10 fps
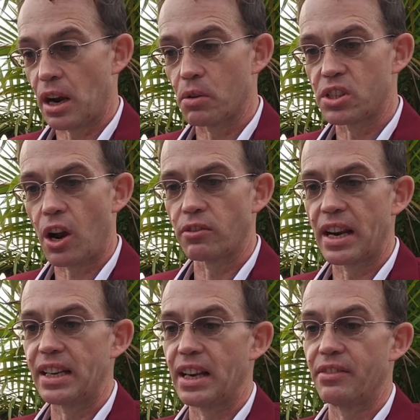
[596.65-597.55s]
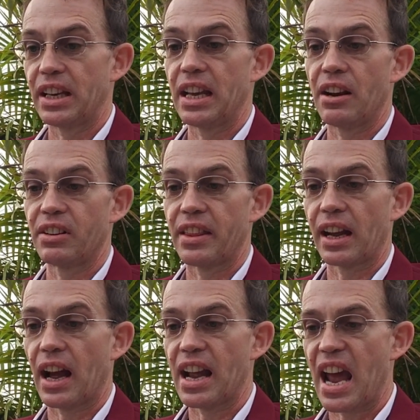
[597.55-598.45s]
I was already giving it
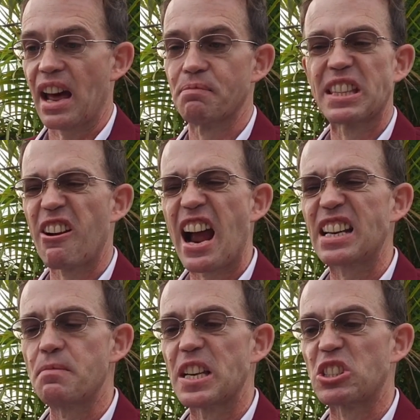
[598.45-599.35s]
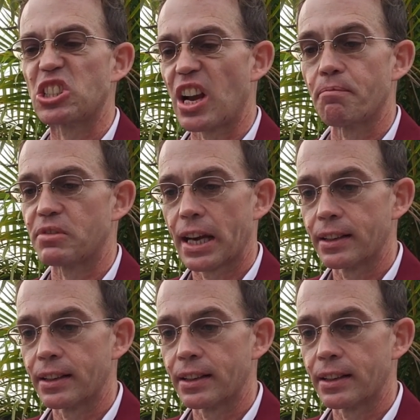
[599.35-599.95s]
everything I had, but there had to be something.